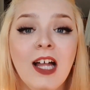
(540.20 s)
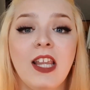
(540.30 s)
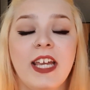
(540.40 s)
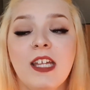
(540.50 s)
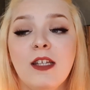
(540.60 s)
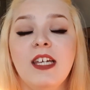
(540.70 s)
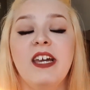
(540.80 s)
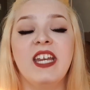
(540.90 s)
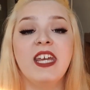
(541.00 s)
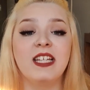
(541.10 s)
Like it
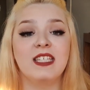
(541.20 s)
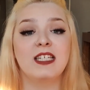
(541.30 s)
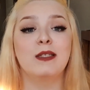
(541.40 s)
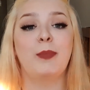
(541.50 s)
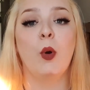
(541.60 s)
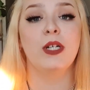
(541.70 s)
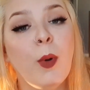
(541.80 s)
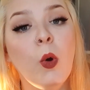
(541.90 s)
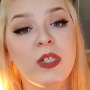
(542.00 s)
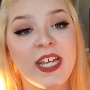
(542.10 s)
hits this
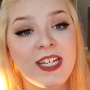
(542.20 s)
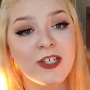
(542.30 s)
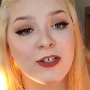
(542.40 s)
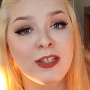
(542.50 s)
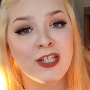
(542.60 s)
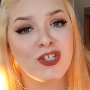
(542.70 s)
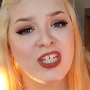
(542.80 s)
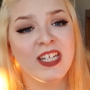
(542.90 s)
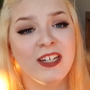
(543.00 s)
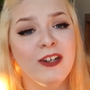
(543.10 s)
poor teacher in the
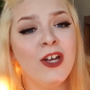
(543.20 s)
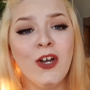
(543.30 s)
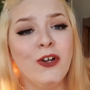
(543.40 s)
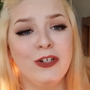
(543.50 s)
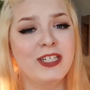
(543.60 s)
shin who'd